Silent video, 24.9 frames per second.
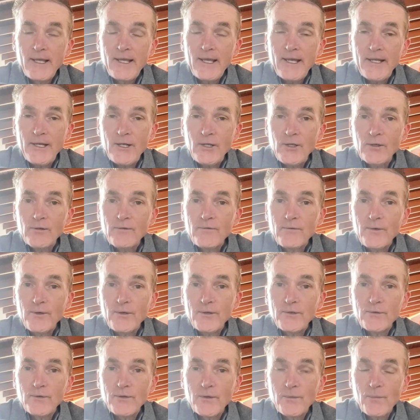And I look
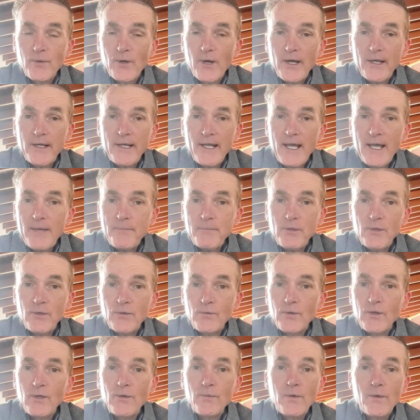forward to a brighter, happier
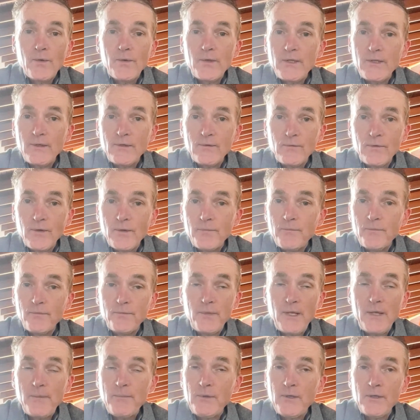world where
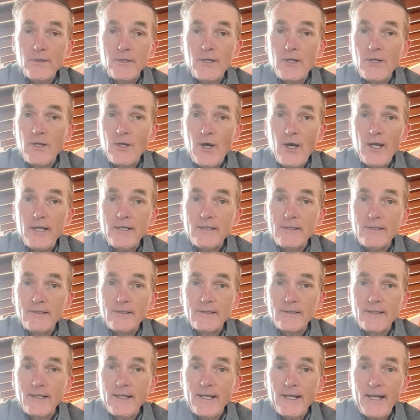people are
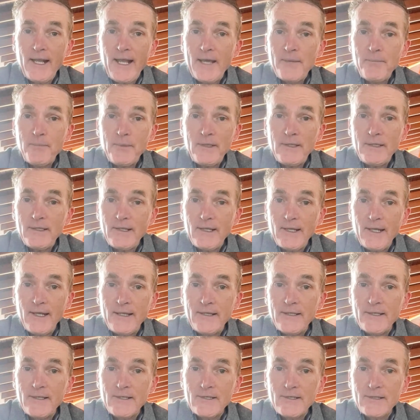united and happy,
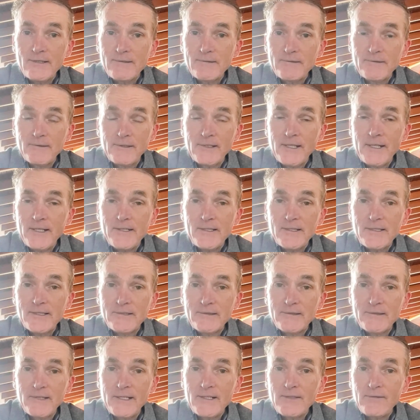and there's less
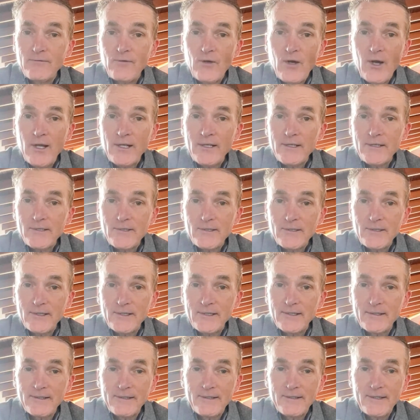violence,
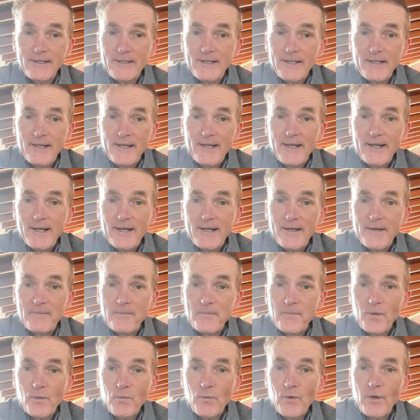and
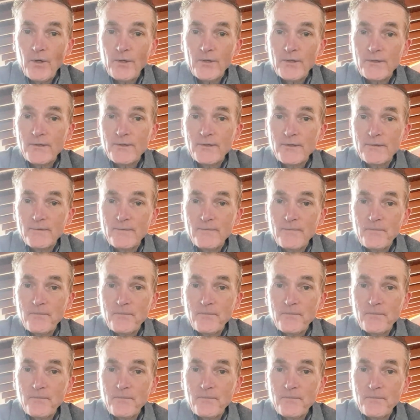the world is